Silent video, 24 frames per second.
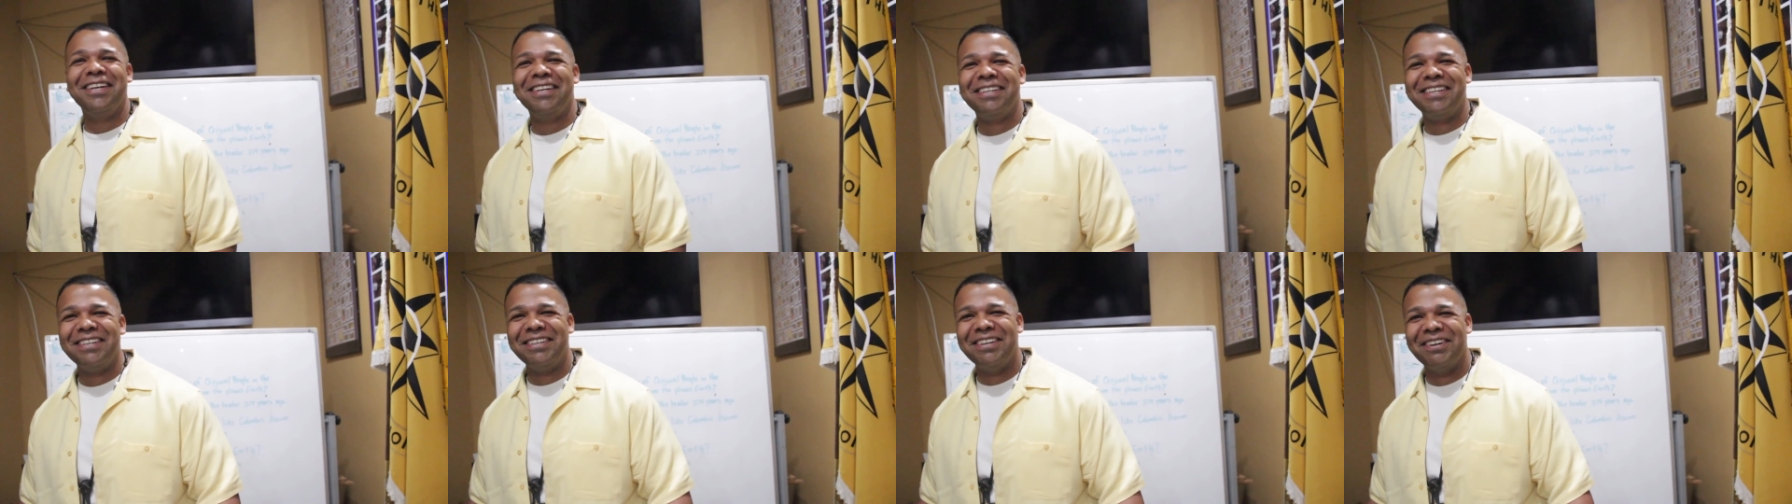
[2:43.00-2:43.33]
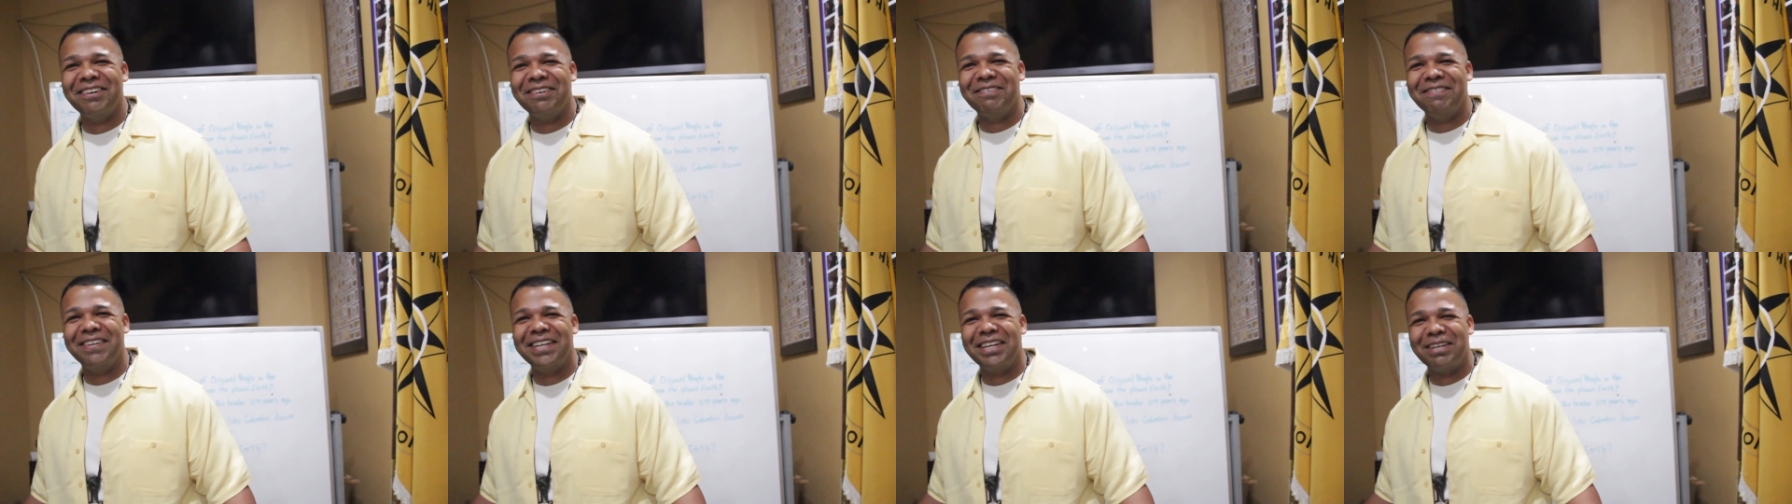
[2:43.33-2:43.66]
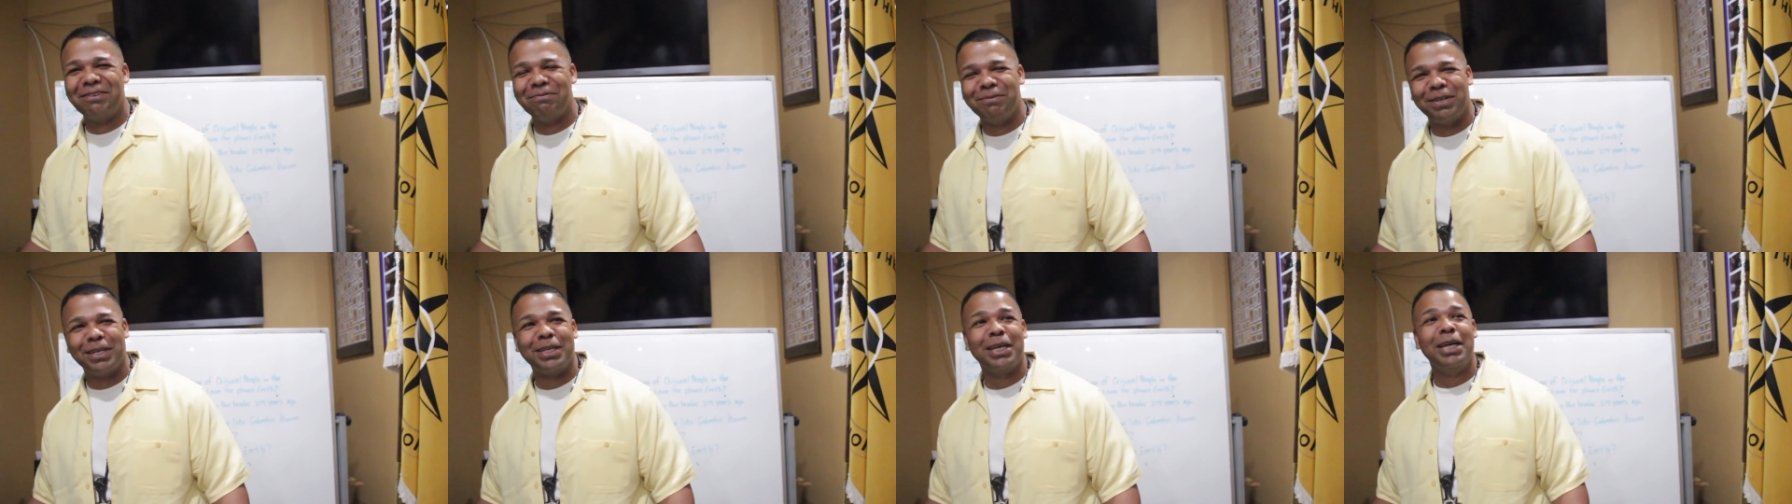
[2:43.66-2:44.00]
You know what I
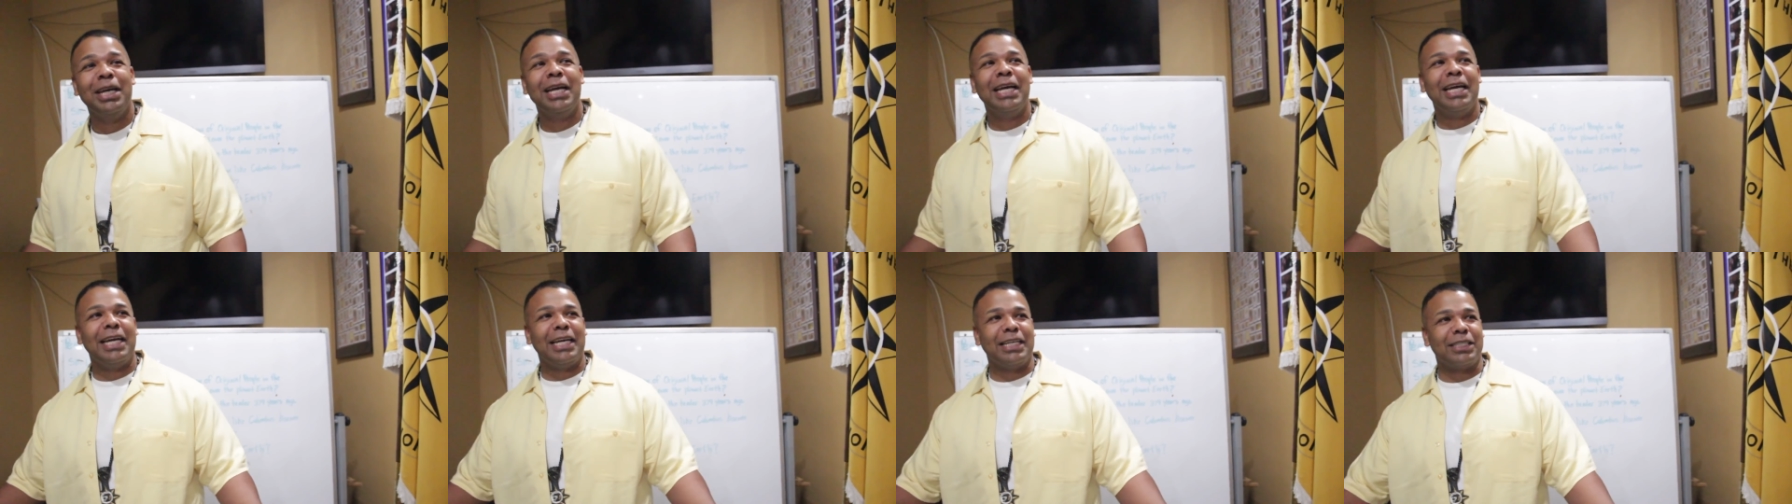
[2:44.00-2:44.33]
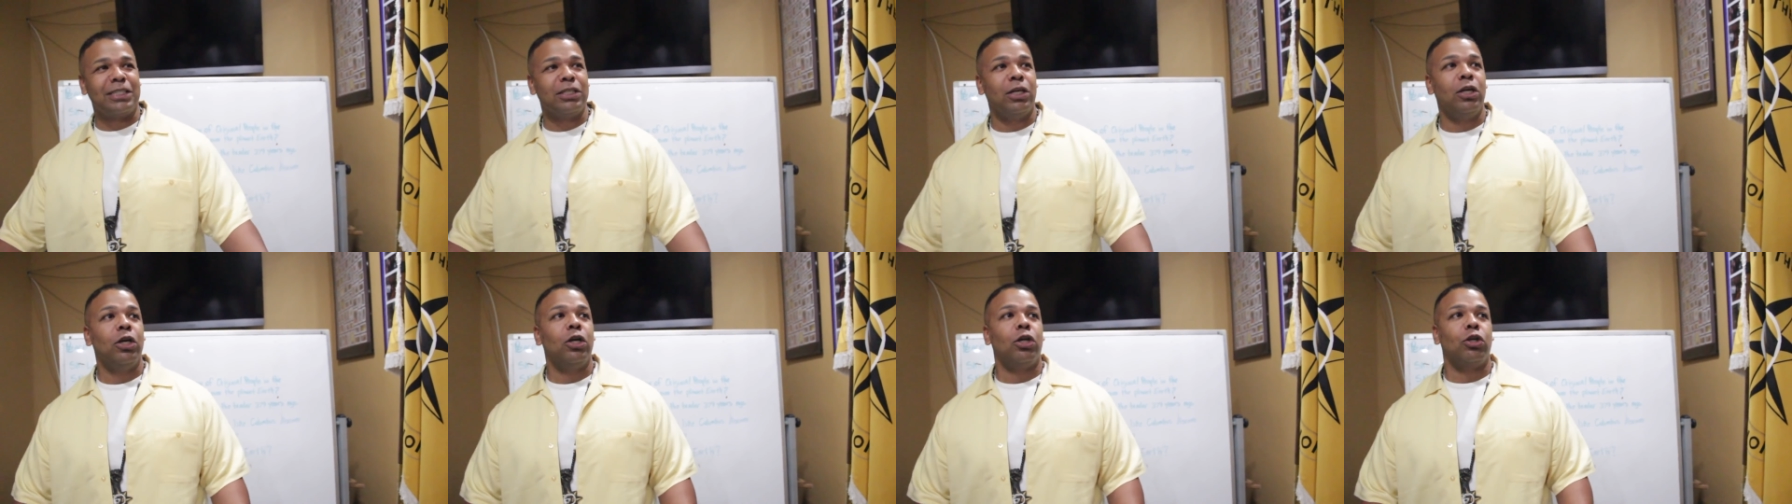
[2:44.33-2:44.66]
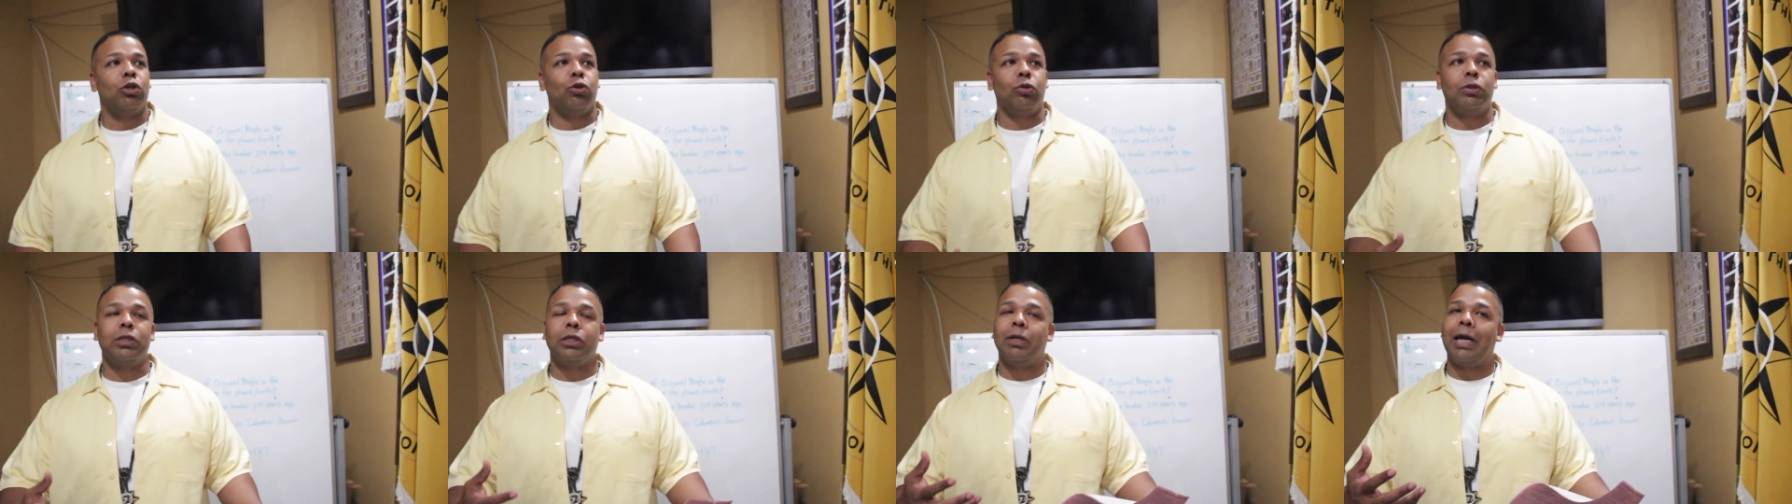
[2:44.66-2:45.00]
mean? But it's
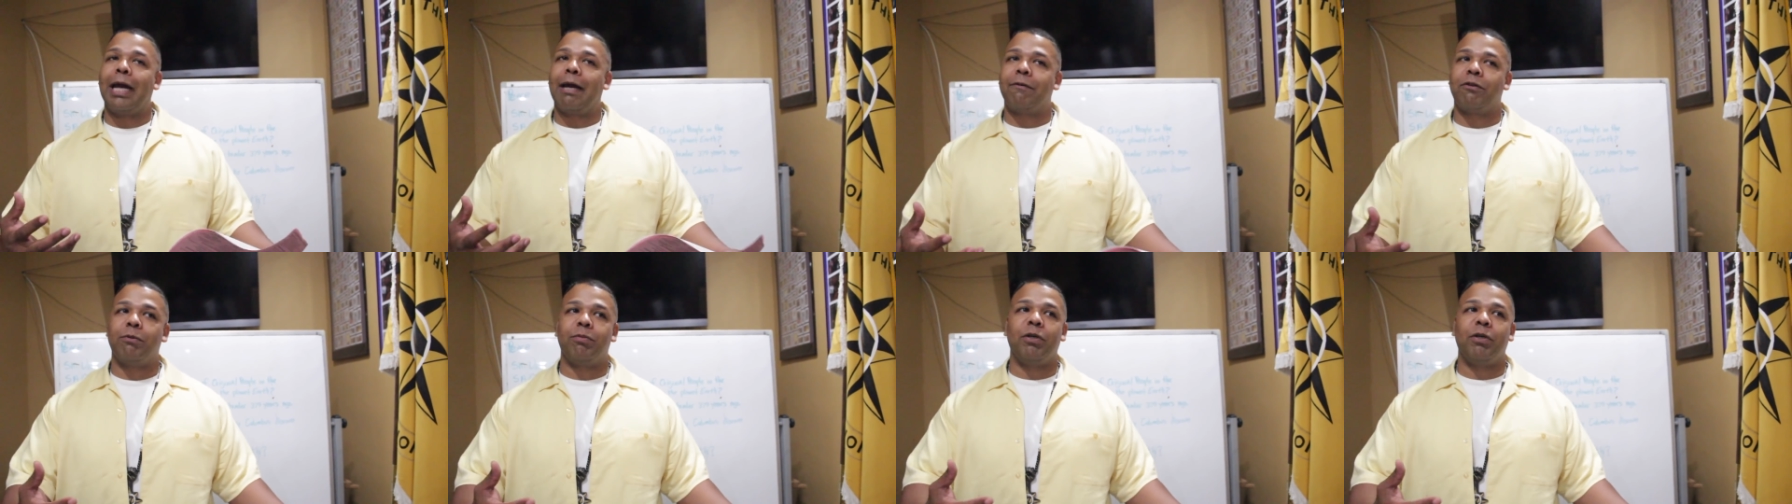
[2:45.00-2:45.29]
you have